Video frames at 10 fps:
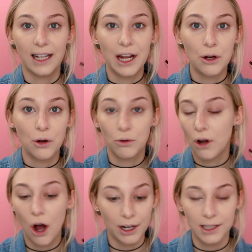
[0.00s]
like,
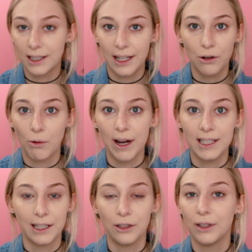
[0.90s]
honestly, like
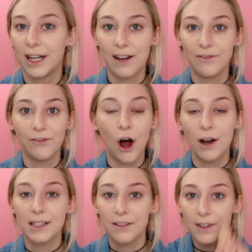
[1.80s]
crazy glue. Like, it
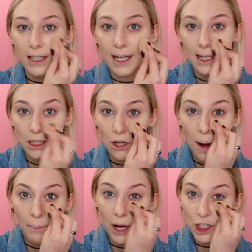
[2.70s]
honestly feels like it's
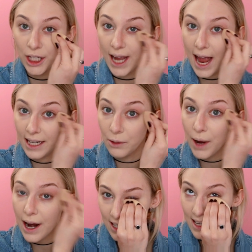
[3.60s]
not budging
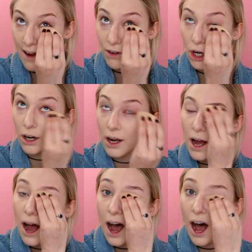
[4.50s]
anywhere. It never
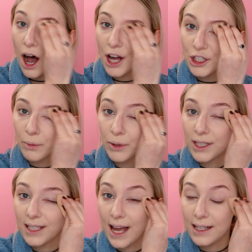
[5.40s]

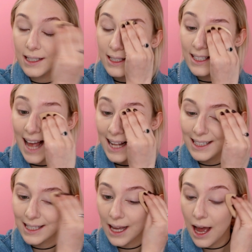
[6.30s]
100%
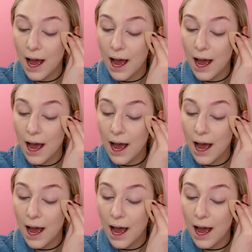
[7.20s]
sets.